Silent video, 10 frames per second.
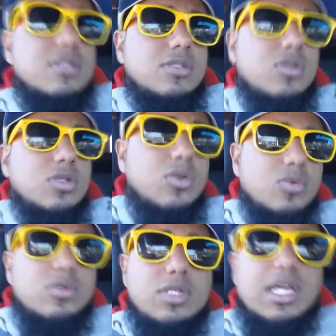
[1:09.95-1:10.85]
new little
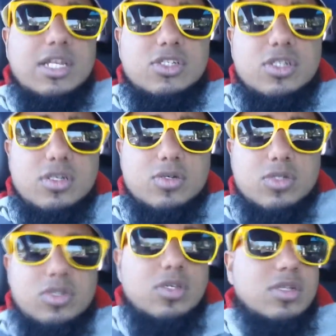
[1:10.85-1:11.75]
gadget I'll
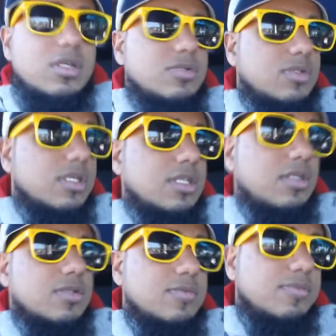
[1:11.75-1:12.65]
show you guys when I get
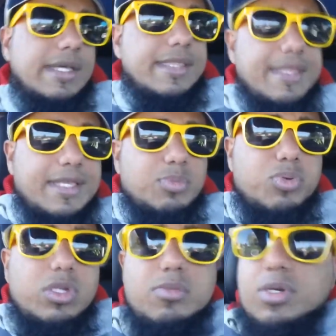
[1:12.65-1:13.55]
home. And that's
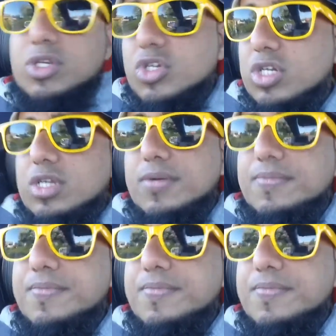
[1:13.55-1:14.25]
pretty much it.